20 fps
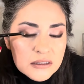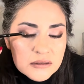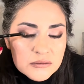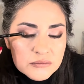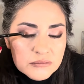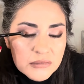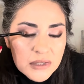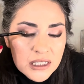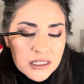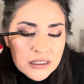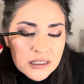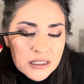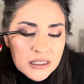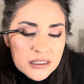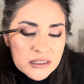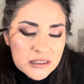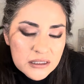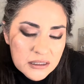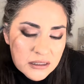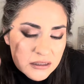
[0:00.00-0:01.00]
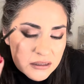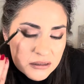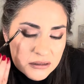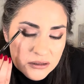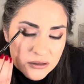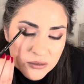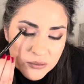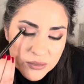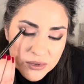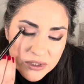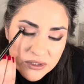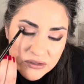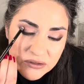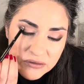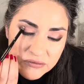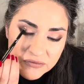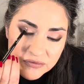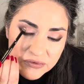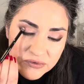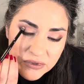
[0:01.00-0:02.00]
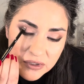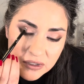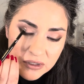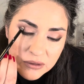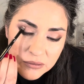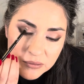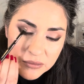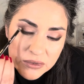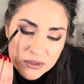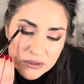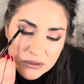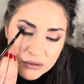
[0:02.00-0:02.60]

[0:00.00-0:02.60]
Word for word: my line here a little bit from